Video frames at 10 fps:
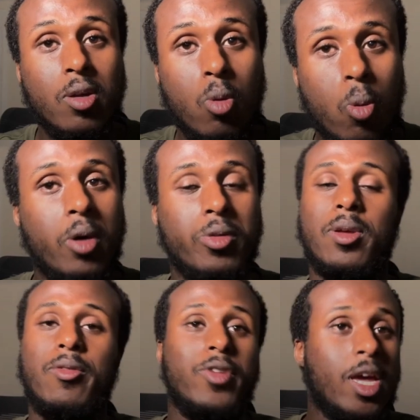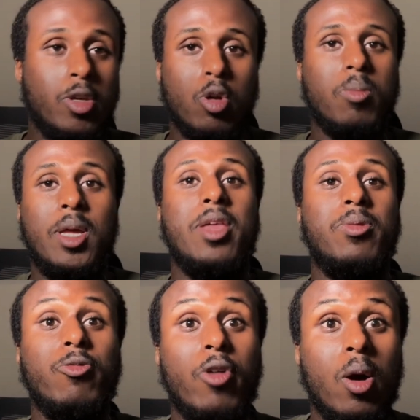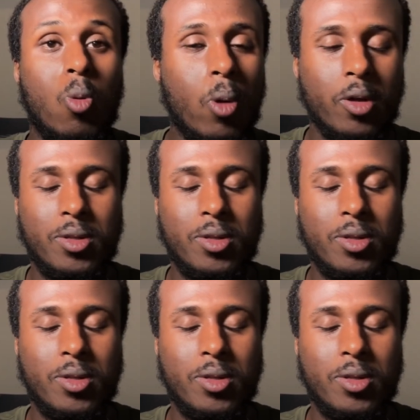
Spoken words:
world. Forget you're in the world.